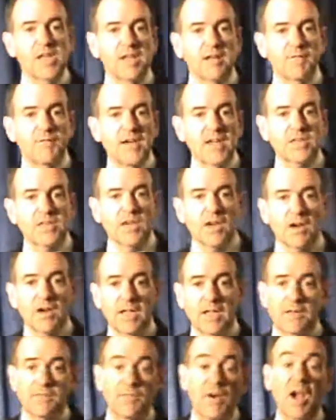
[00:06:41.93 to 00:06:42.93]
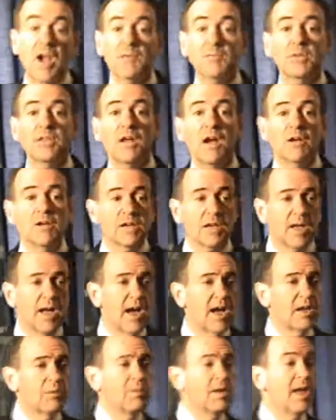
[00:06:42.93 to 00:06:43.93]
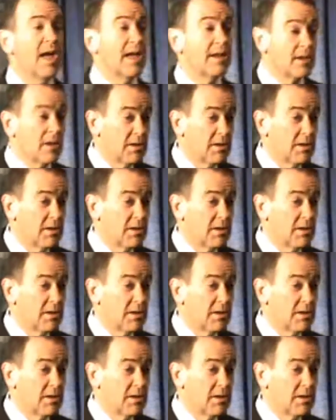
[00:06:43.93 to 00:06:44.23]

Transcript: they affect our environment, our economy,